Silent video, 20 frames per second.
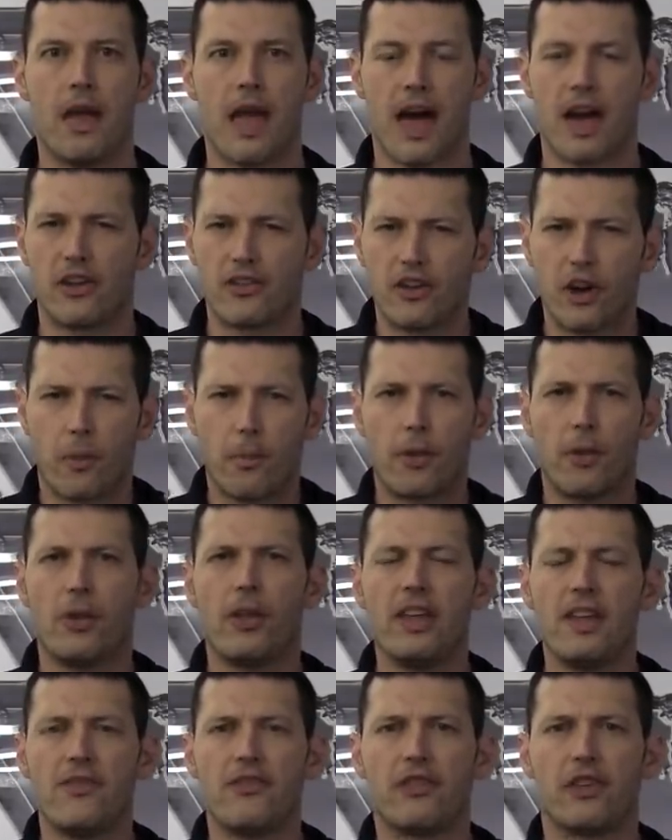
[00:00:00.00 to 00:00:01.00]
How does our
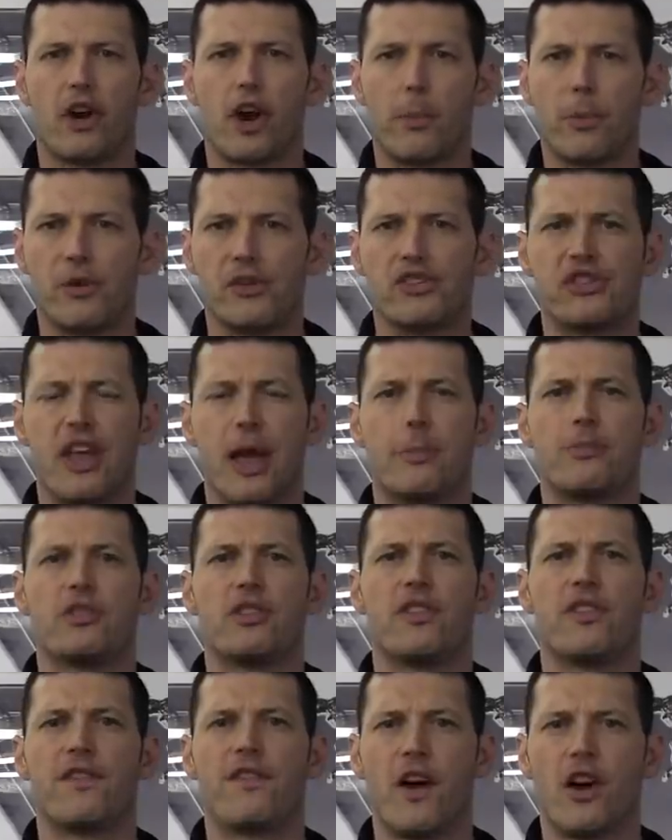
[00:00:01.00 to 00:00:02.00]
beliefs and our
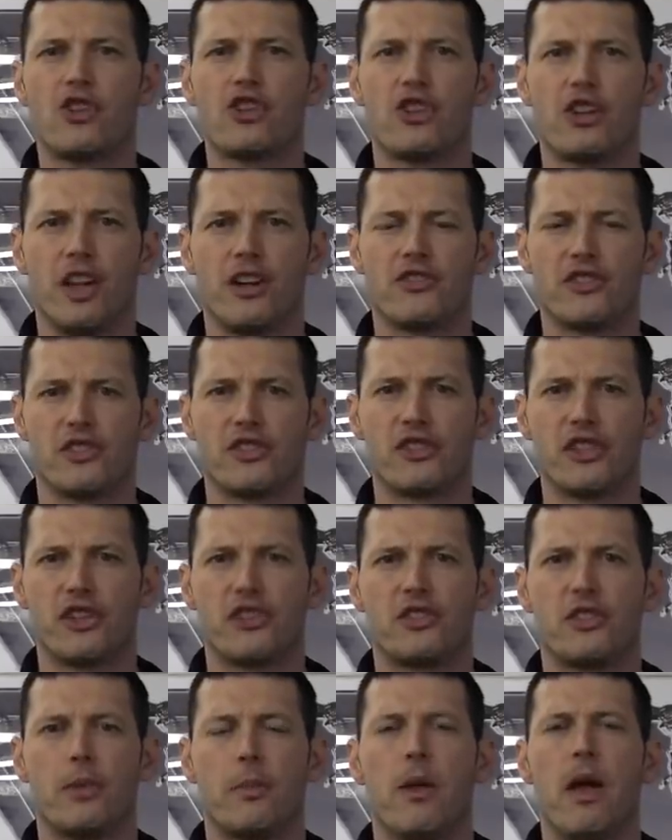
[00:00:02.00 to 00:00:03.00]
perceptions function as a
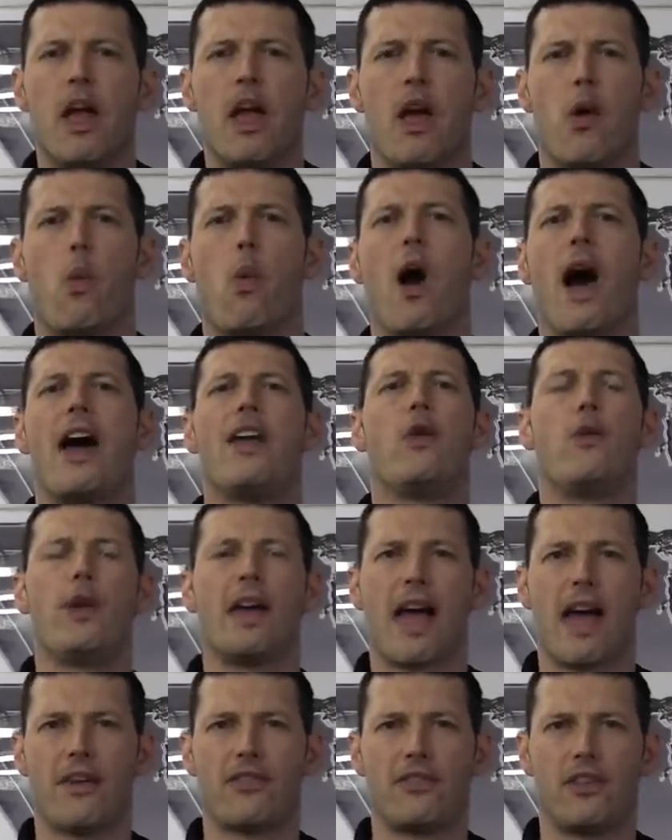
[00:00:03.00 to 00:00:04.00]
system, and why do
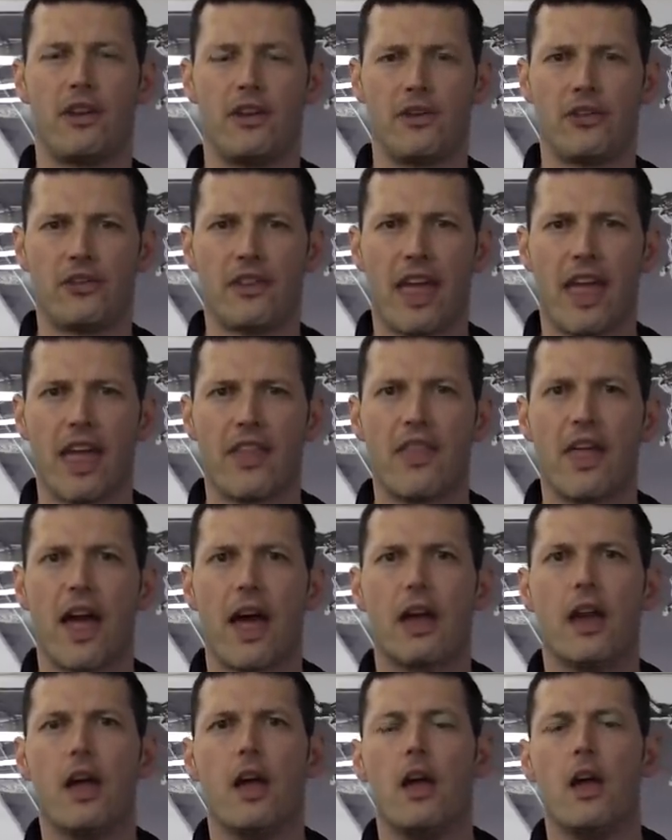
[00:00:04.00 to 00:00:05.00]
we have to understand
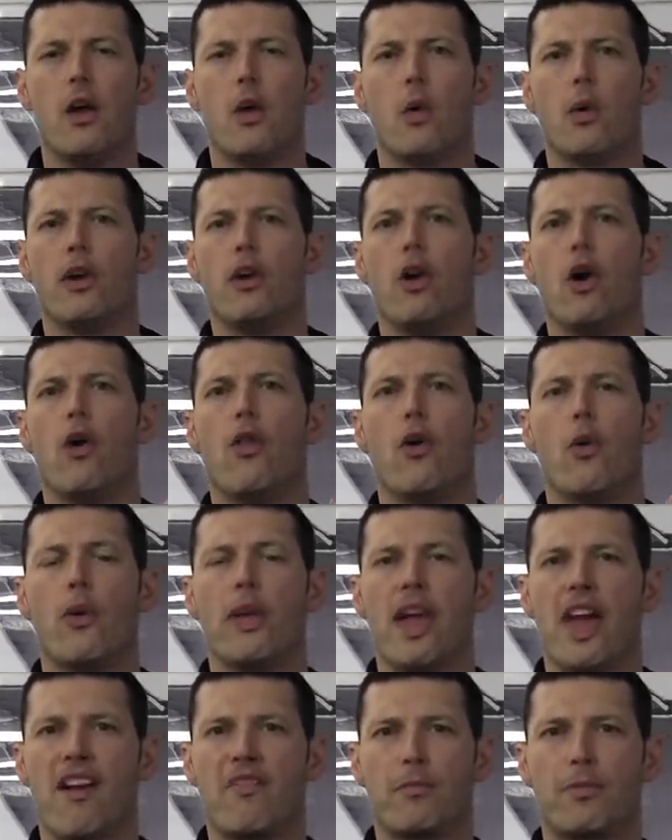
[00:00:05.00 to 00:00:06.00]
that? We know that
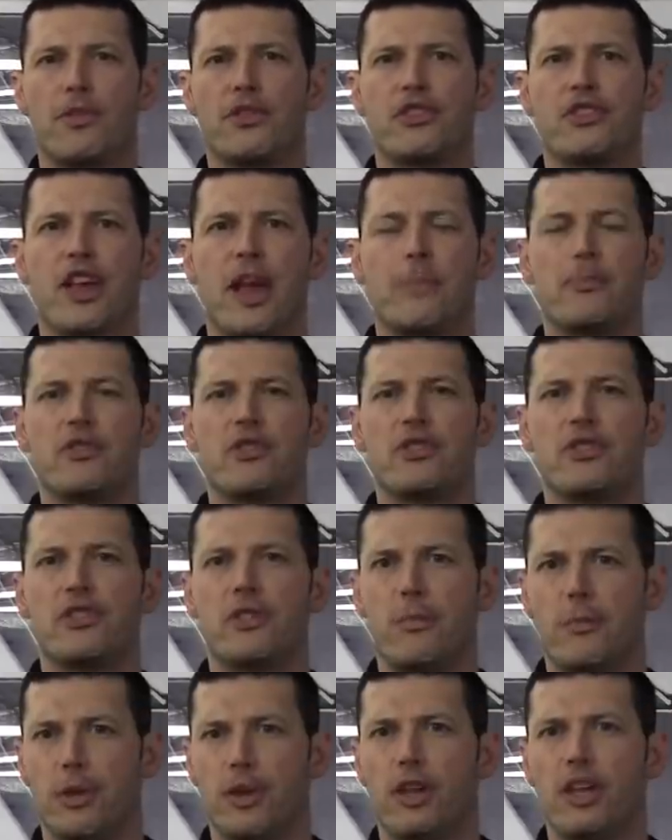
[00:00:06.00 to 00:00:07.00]
we have perceptions
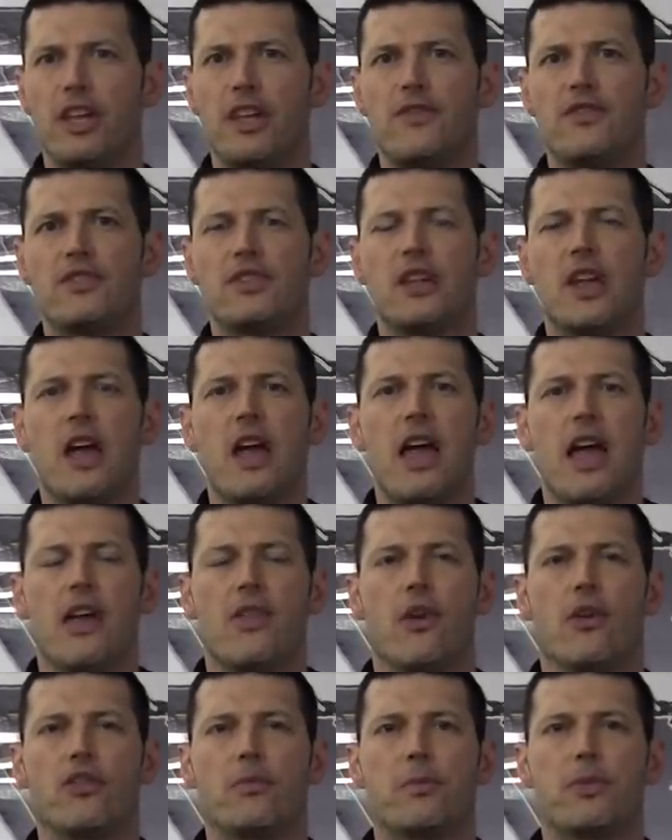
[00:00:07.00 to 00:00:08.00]
and beliefs,
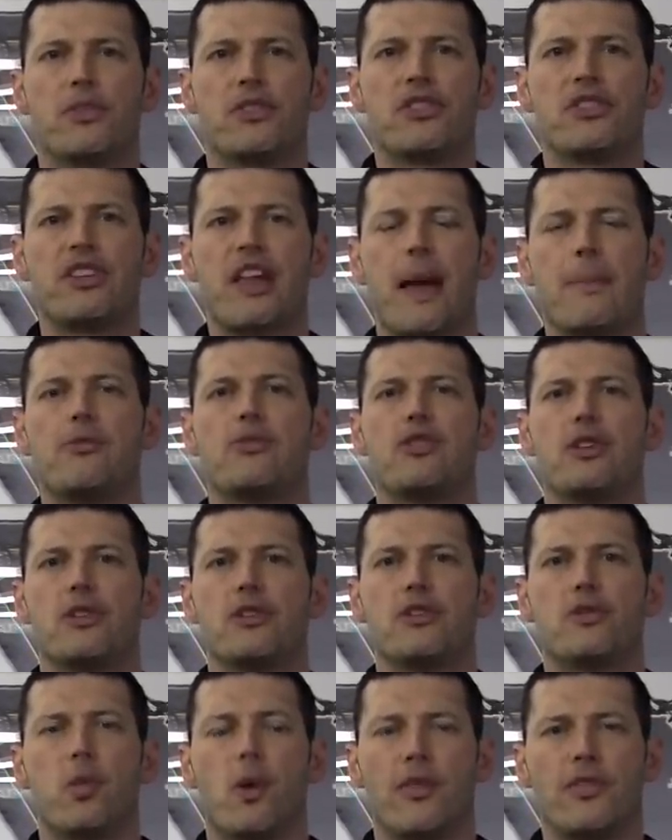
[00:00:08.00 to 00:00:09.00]
and those
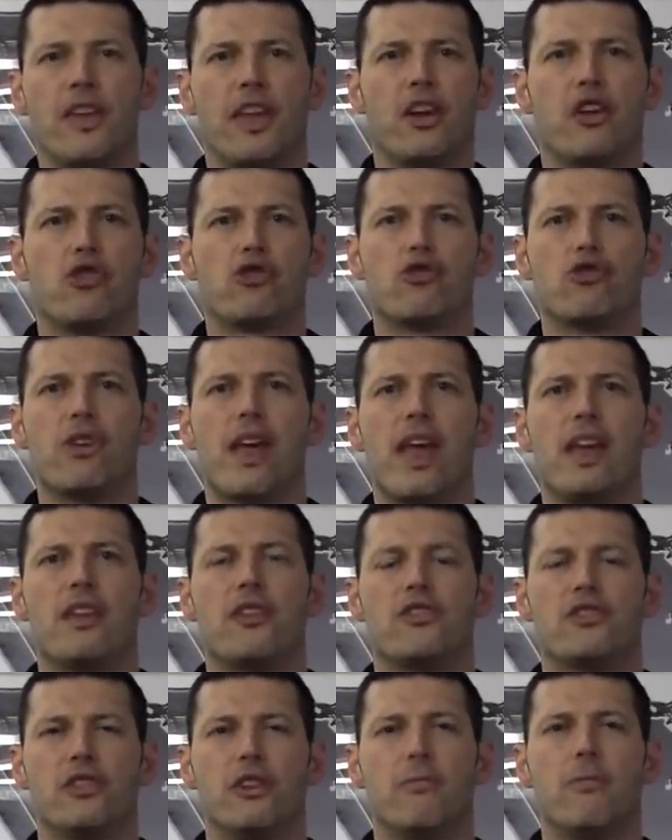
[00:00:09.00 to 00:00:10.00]
perceptions, what they create
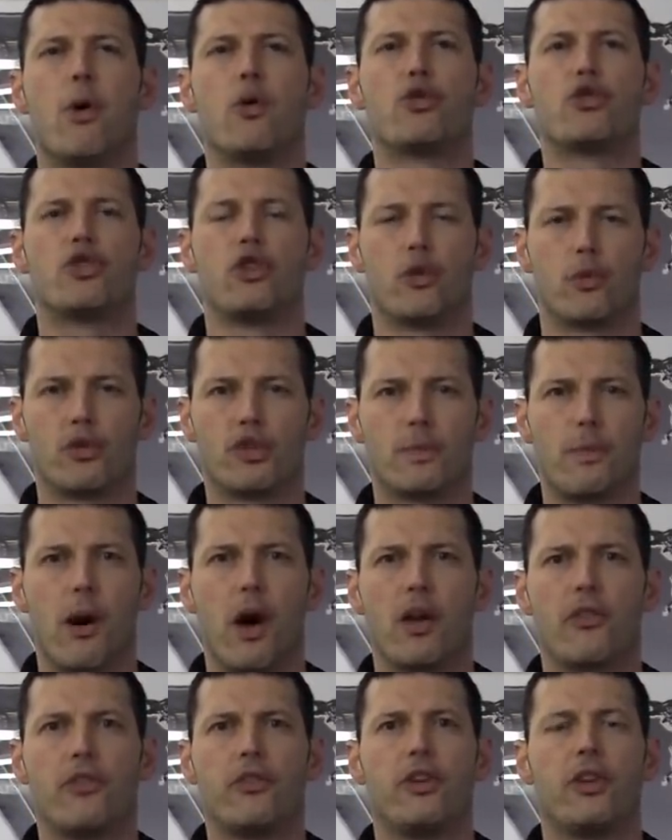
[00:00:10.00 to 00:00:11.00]
is an emotional
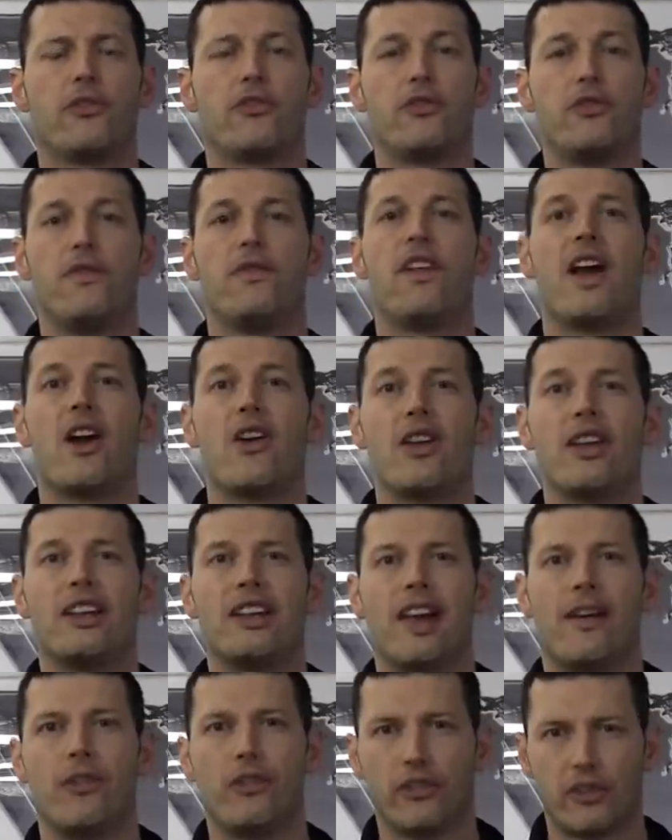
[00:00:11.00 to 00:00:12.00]
responsiveness to
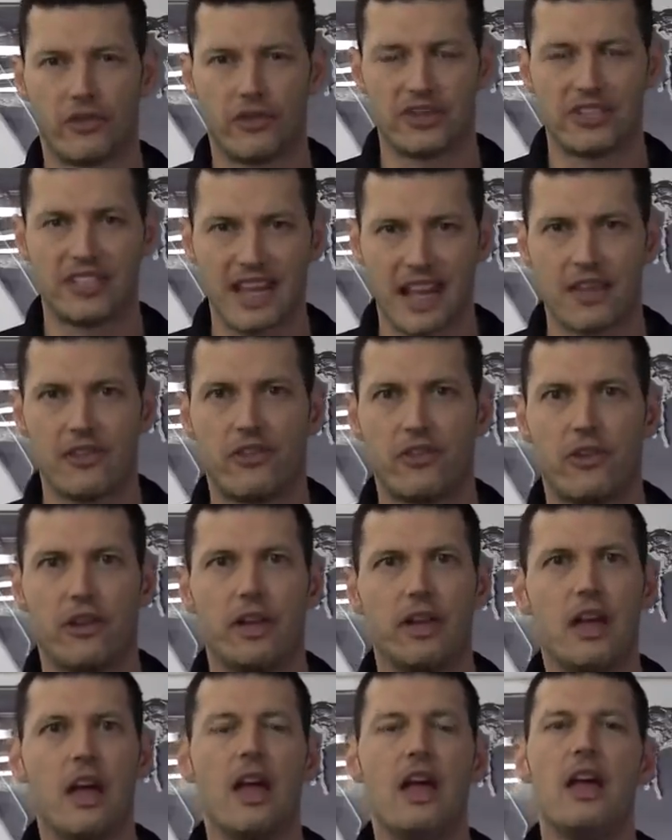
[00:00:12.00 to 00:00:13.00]
varying levels of
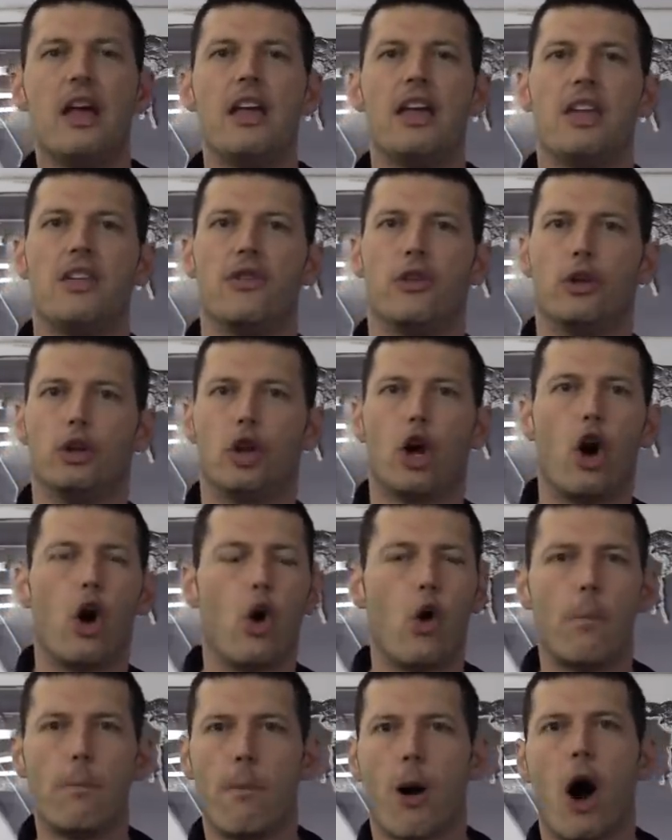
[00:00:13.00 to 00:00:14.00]
intensity, either
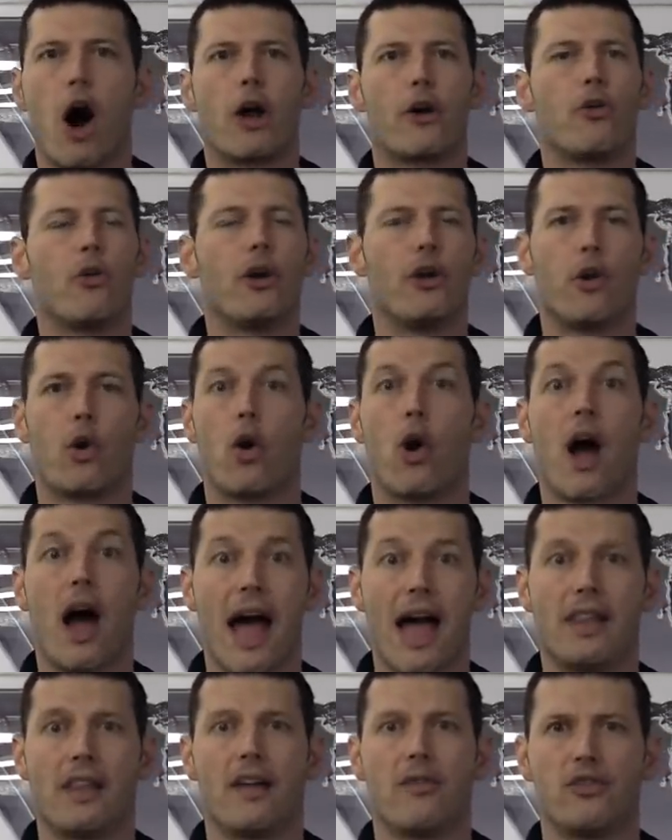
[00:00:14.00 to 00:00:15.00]
low, moderate, or
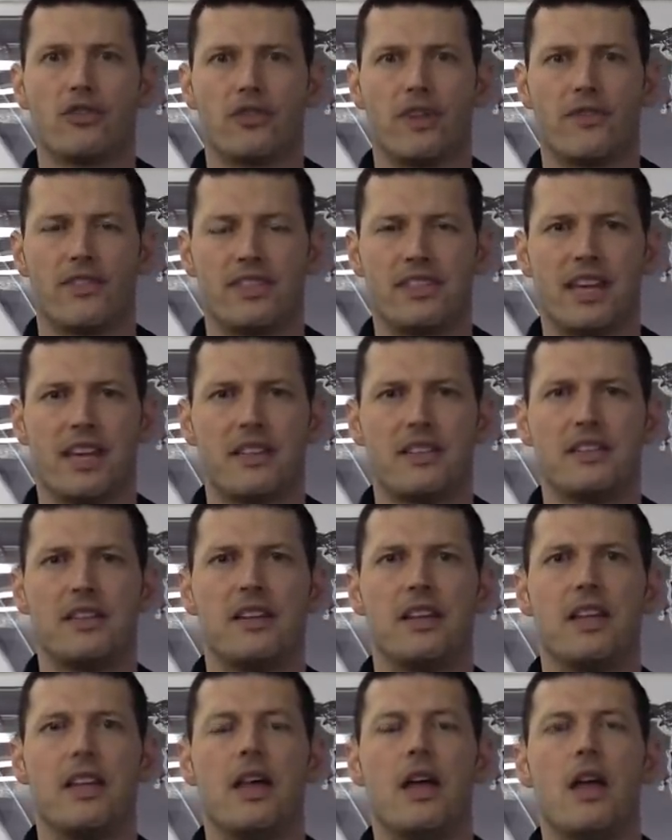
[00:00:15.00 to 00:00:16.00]
high levels of
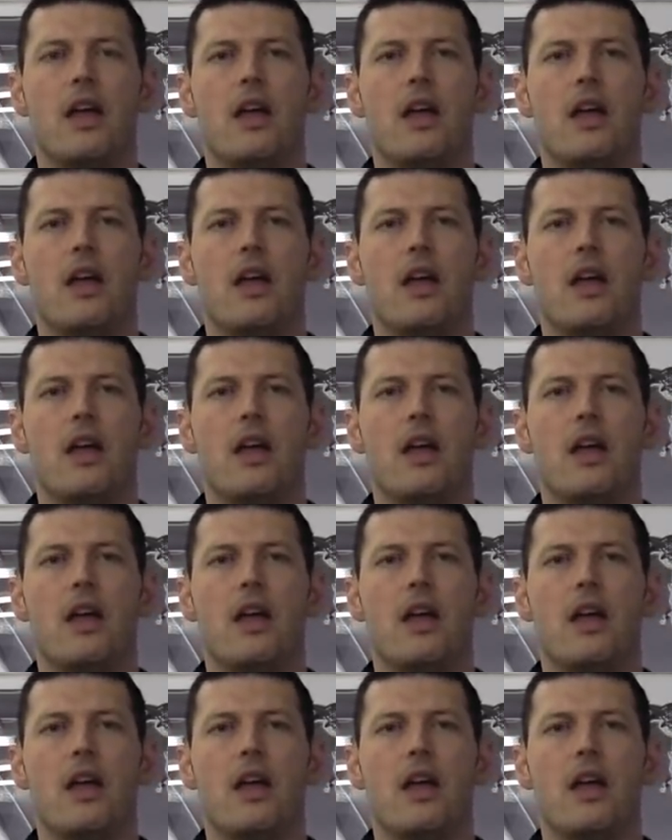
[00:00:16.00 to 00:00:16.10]
intensity.